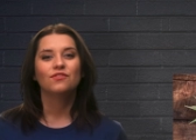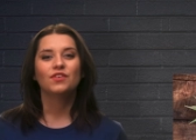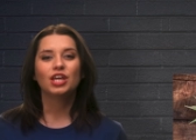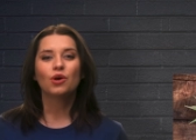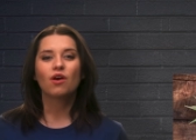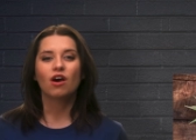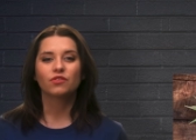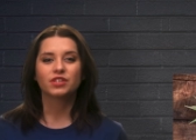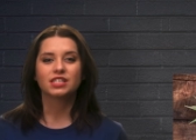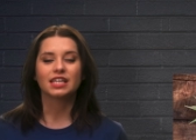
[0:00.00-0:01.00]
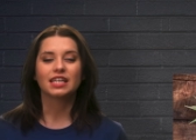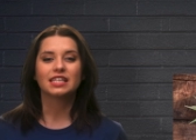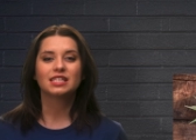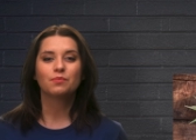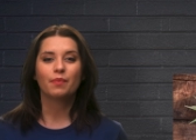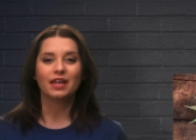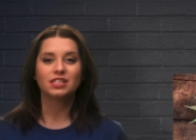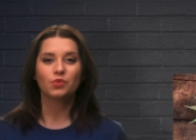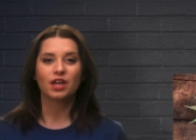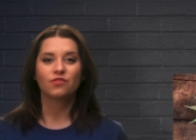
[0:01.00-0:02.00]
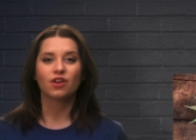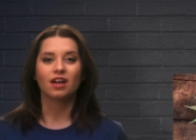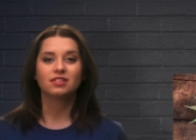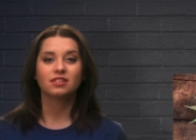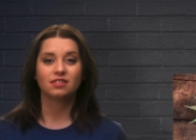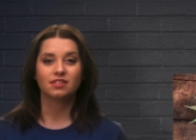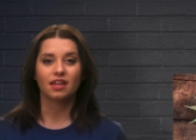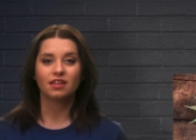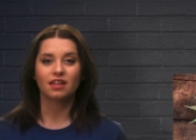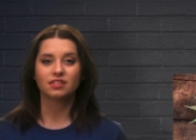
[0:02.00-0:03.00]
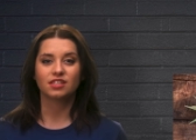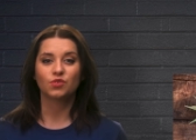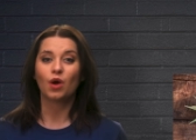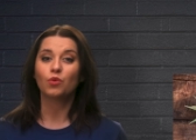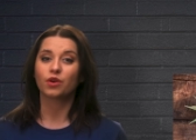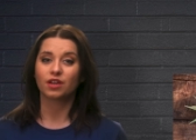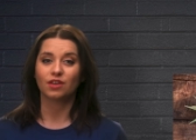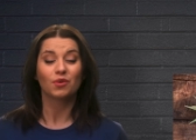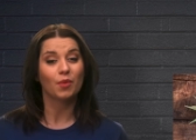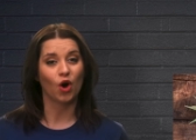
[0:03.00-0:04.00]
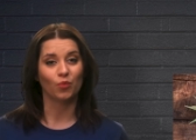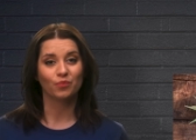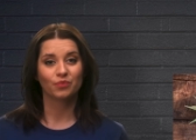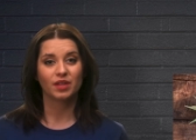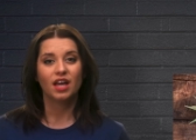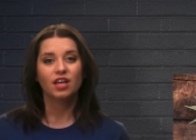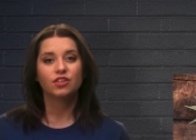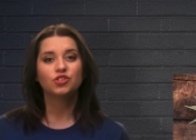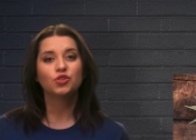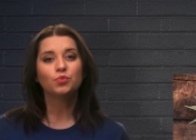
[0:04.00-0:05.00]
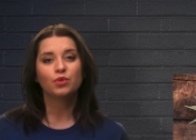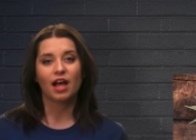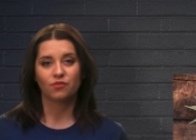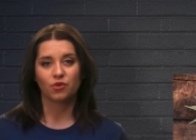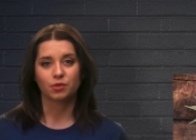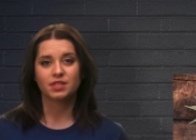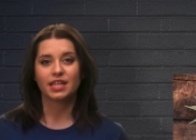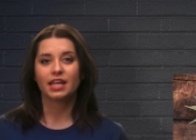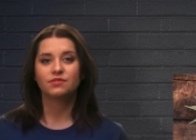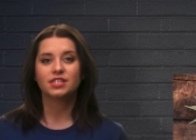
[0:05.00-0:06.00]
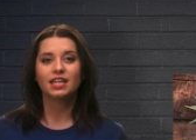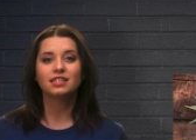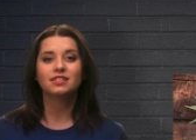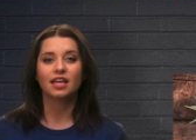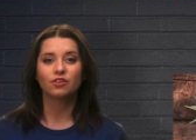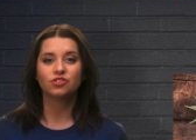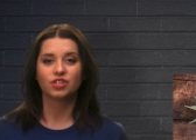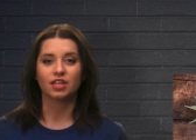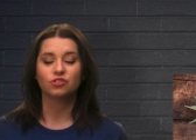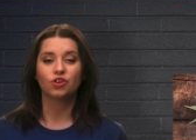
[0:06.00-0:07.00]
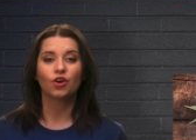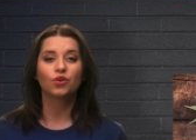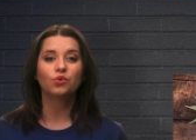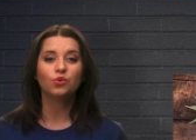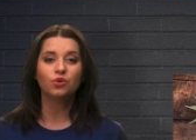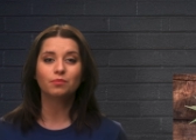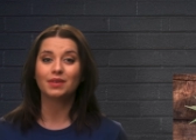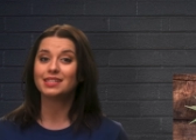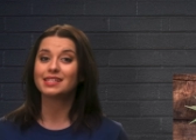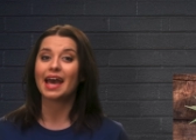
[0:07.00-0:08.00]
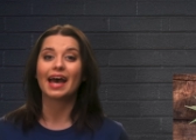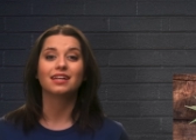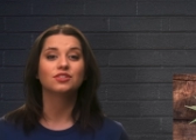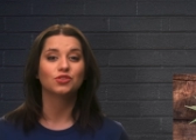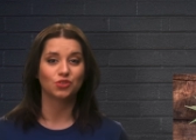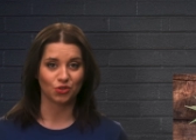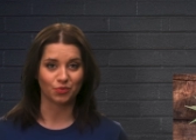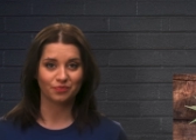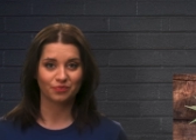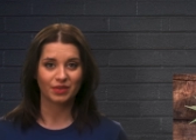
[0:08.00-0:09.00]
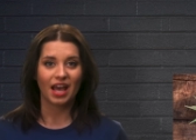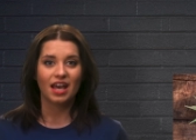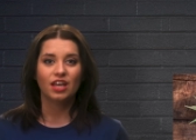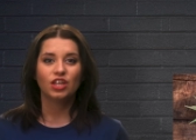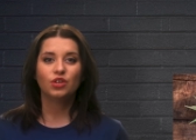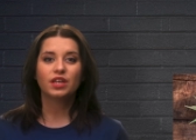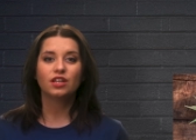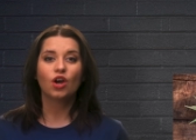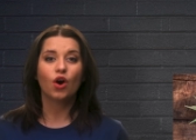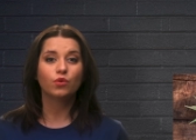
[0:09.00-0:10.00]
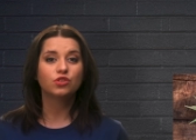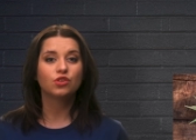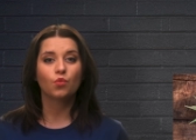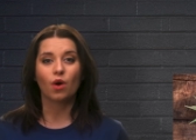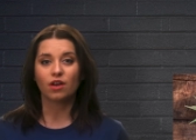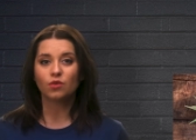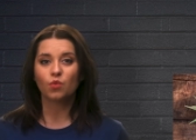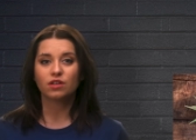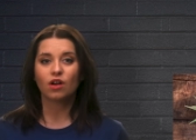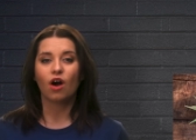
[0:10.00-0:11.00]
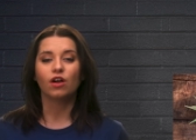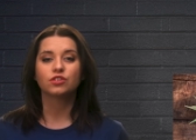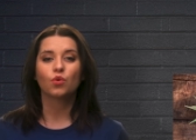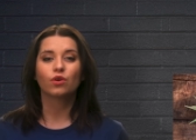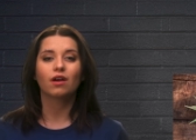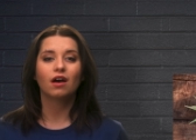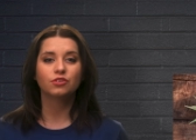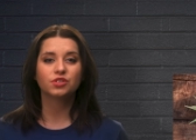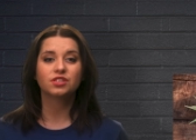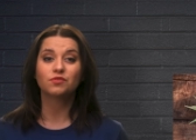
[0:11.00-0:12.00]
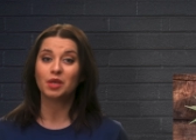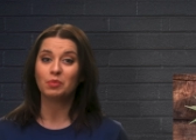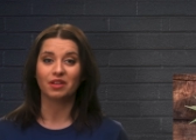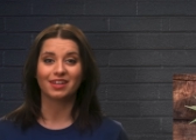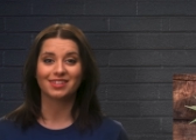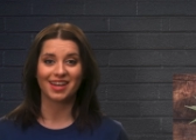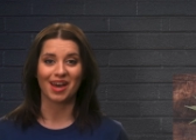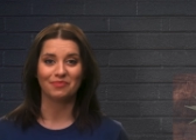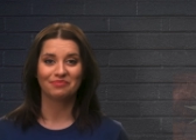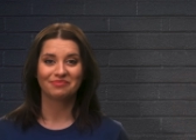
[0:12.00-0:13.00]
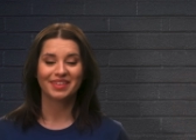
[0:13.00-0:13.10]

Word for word: Video conferencing is the best way for us to stay connected while working from home. The two platforms that have taken center stage are Google Meet and Zoom. You can host one-on-one calls or hundreds of people at a time.